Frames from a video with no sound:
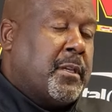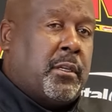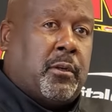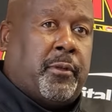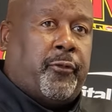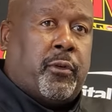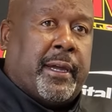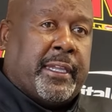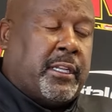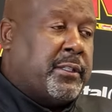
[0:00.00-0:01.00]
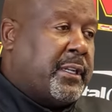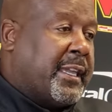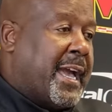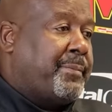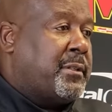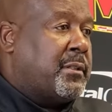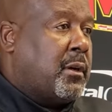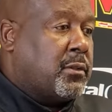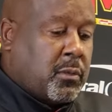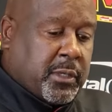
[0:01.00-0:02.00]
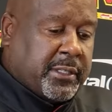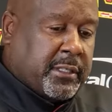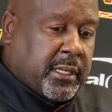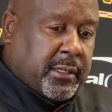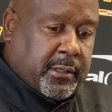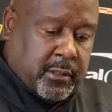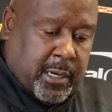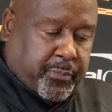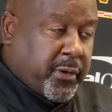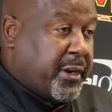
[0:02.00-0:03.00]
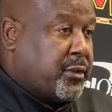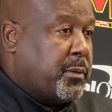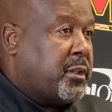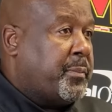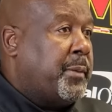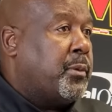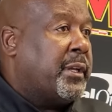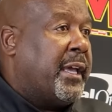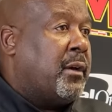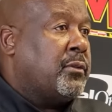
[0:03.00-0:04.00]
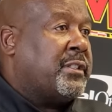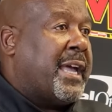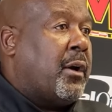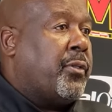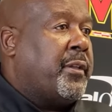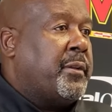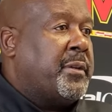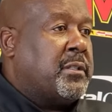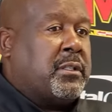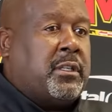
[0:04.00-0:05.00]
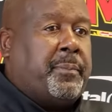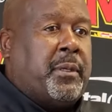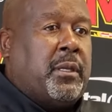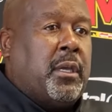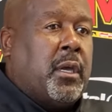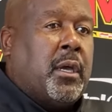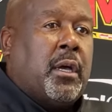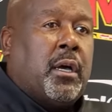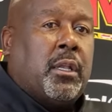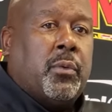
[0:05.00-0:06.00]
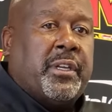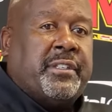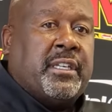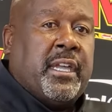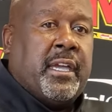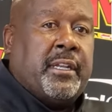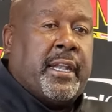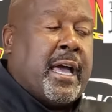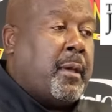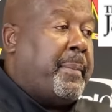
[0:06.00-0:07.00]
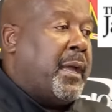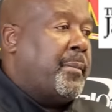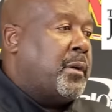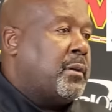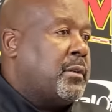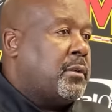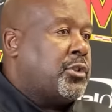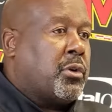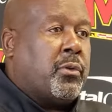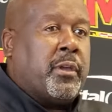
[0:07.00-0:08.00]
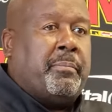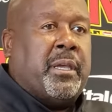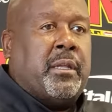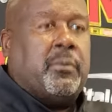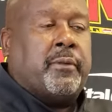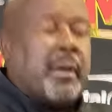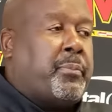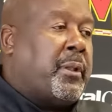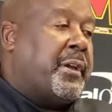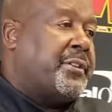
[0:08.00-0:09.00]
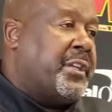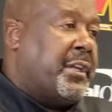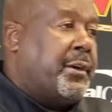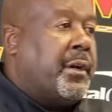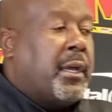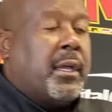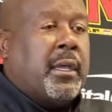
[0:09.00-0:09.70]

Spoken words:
You know, before I get into the captains, I also want to say, you know, our prayers are with the people down south in Mississippi, Louisiana, and Alabama. You know, Jaquarian Bennett, one of our players here